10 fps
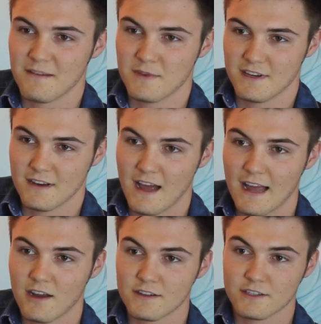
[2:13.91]
I mean,
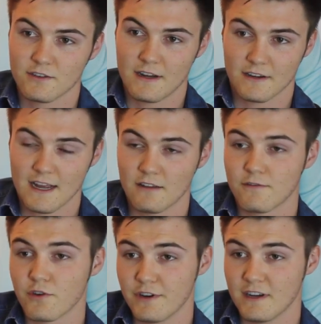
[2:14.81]
I got to go down to
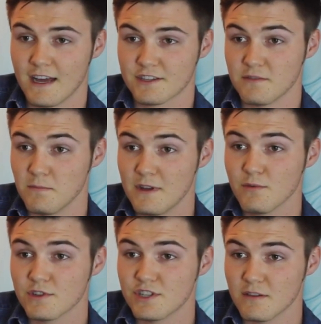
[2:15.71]
California and actually meet
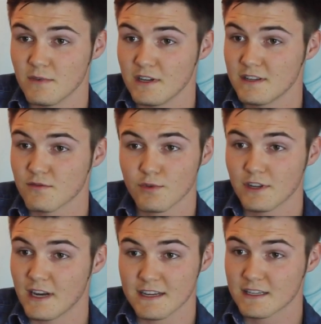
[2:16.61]
with Jim, and he's a
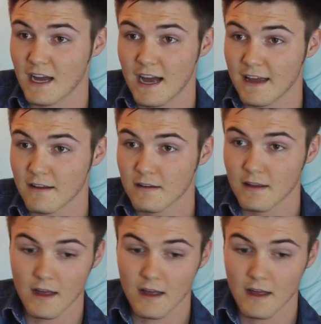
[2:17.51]
really nice guy.